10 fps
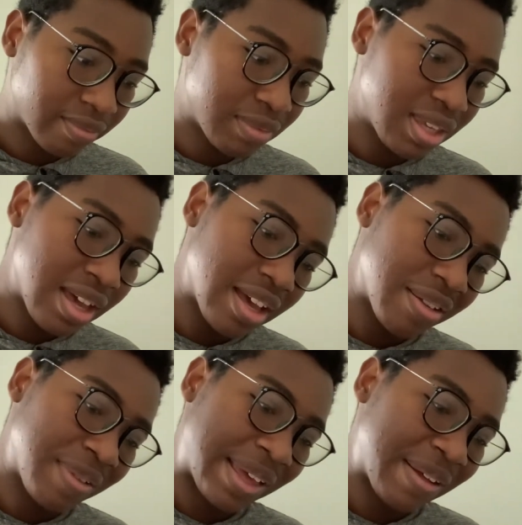But yeah,
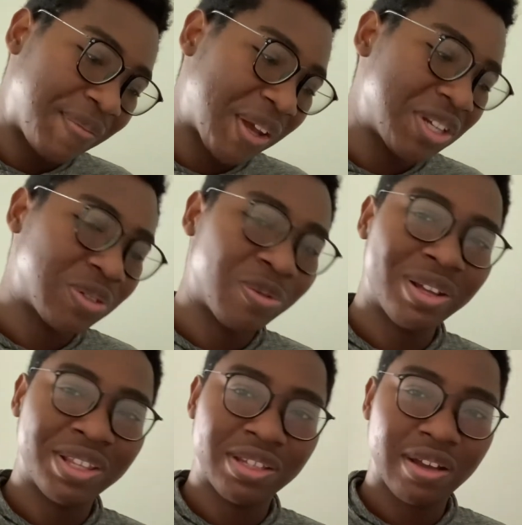like I
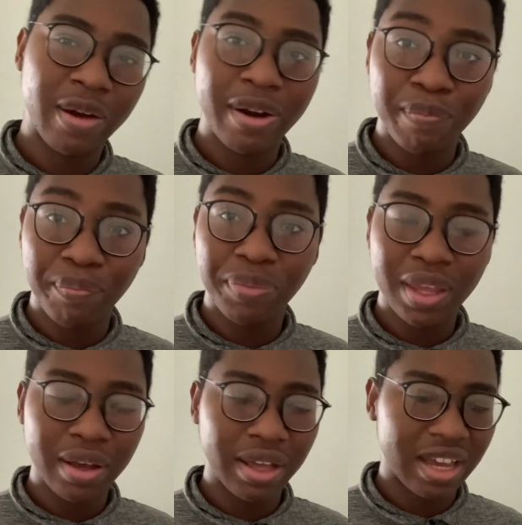read
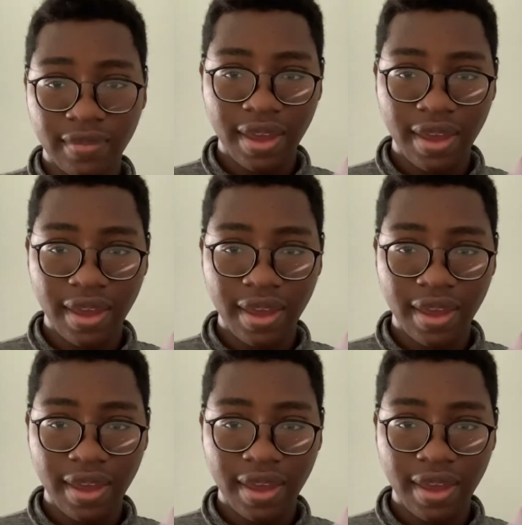like